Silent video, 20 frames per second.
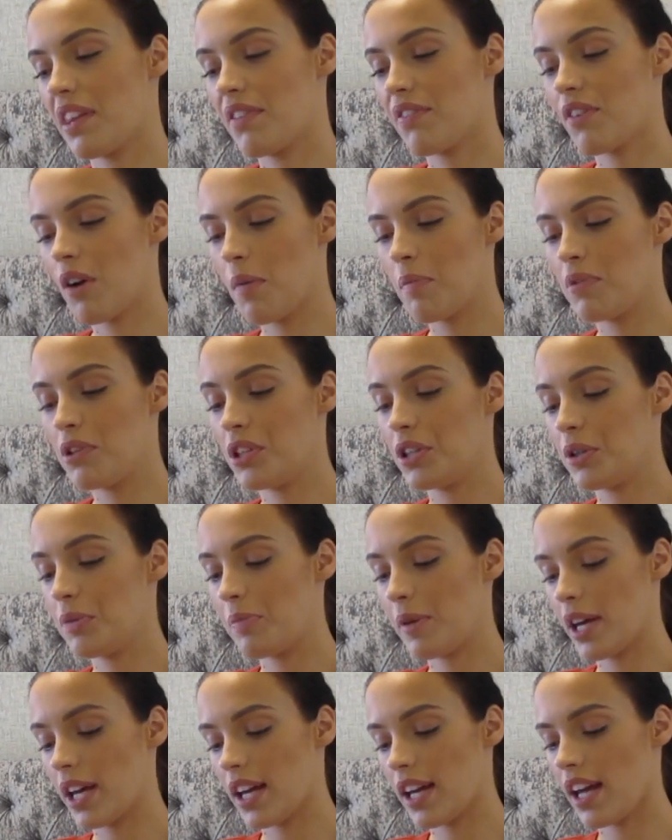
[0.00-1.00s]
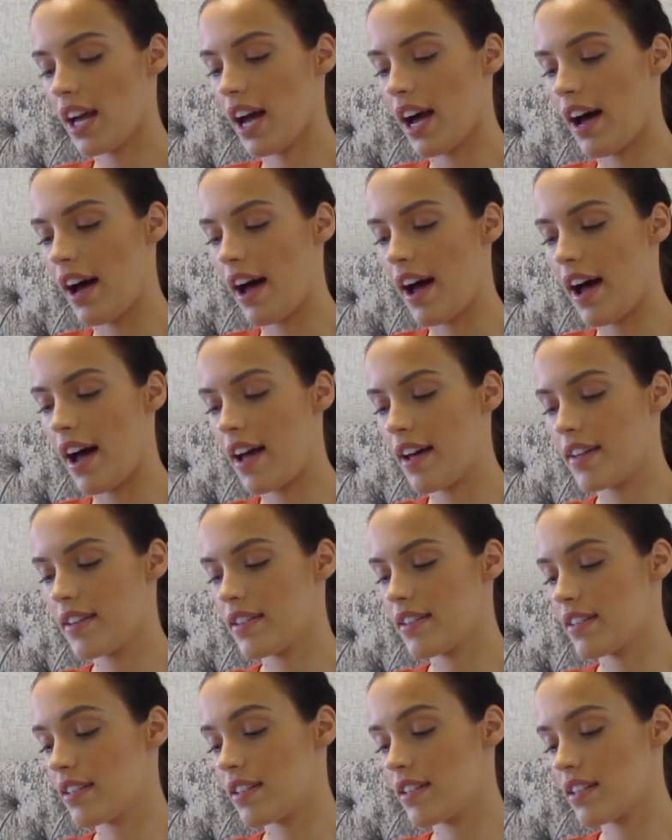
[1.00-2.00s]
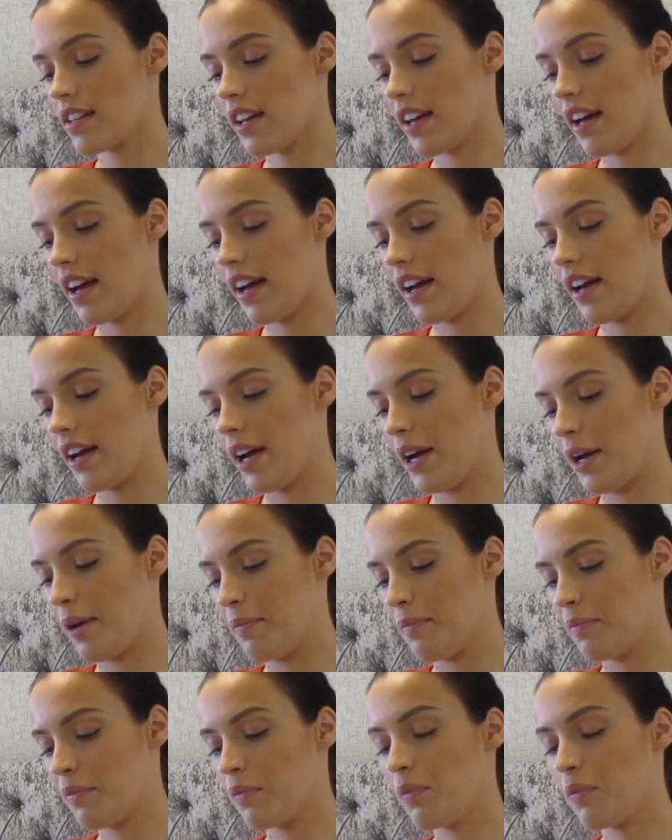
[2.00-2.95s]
they're from Newbie, and